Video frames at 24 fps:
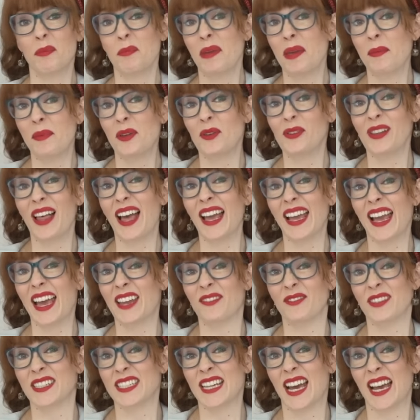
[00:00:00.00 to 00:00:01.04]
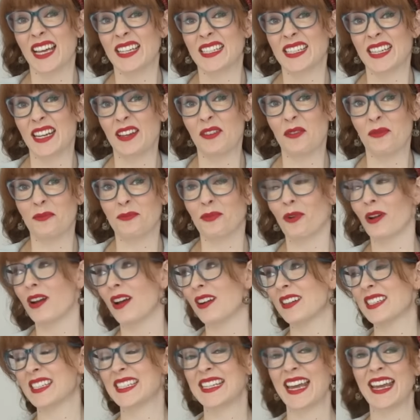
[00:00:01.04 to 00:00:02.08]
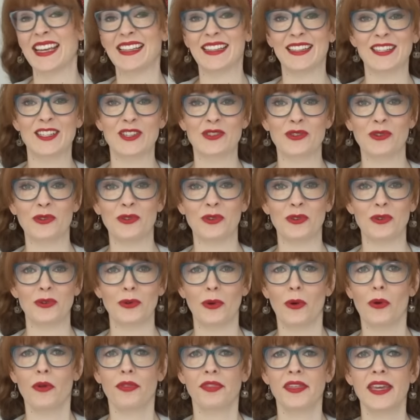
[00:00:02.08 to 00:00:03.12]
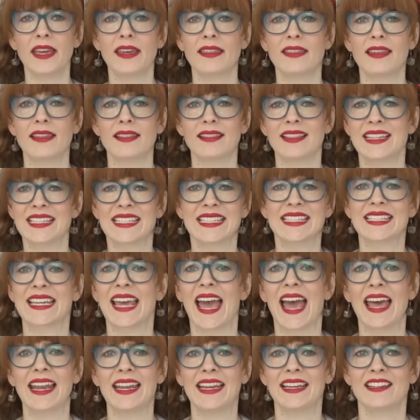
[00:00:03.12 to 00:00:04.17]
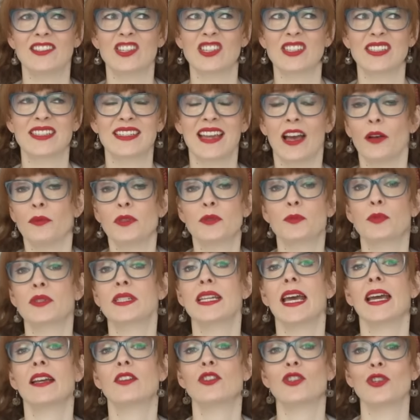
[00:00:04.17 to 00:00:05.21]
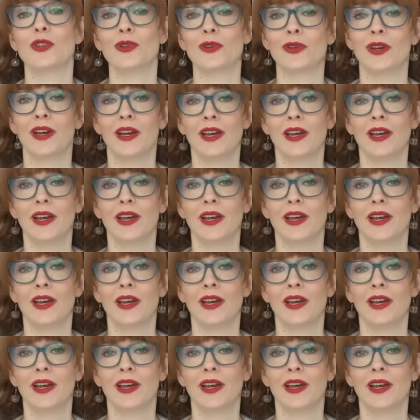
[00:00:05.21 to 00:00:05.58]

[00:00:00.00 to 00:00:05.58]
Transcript: But maybe you like like advertising or products tailored to you or think that this scanning just helps protect you.